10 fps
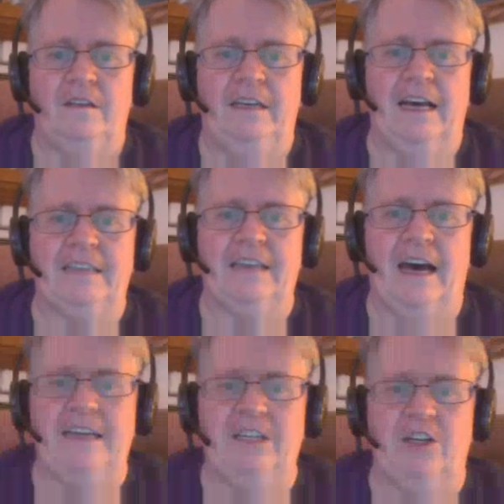Yes,
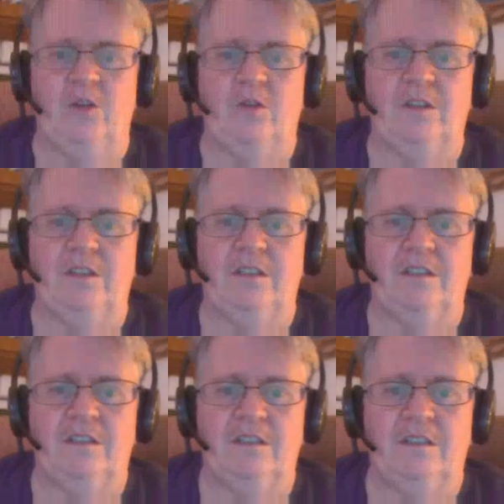I do.
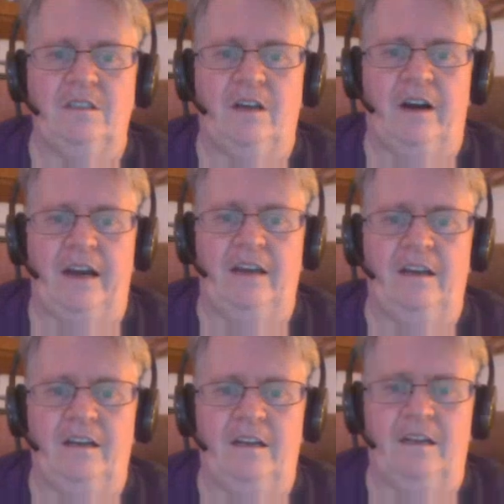All right.
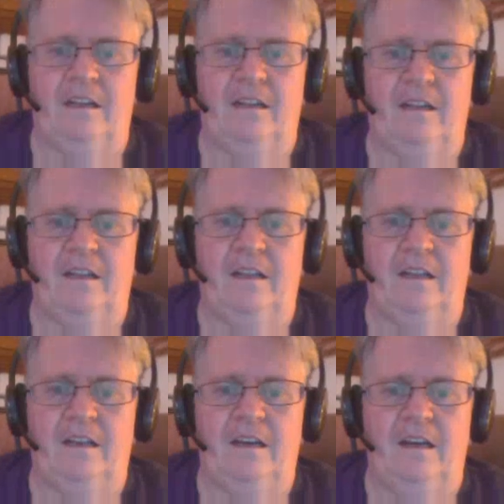
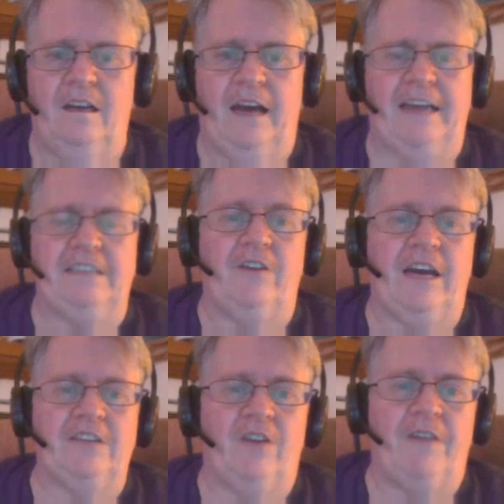Nice.
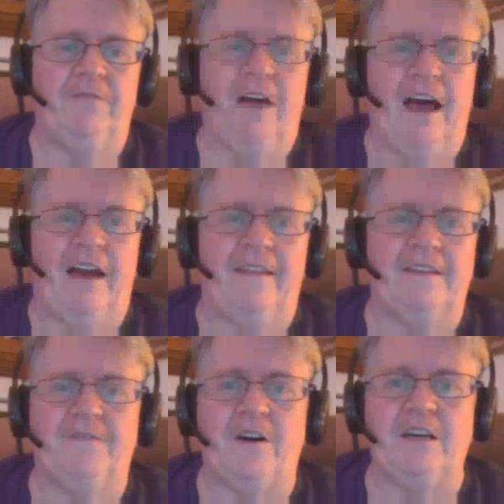Okay, so I fly out of
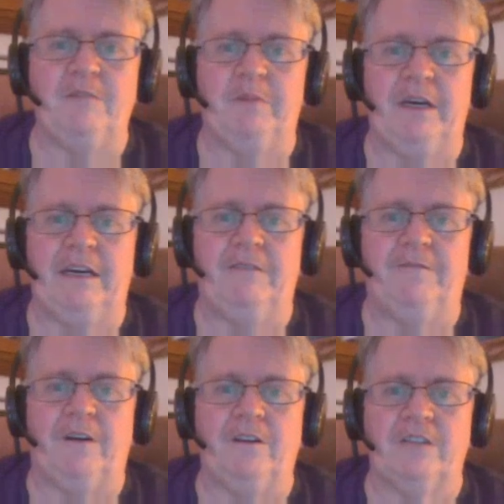this fucking pit.
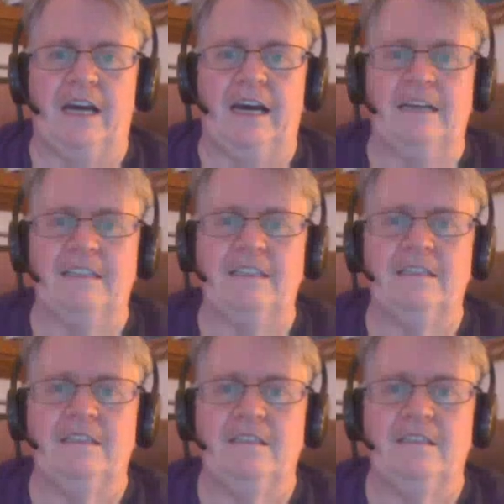Fuck those guys.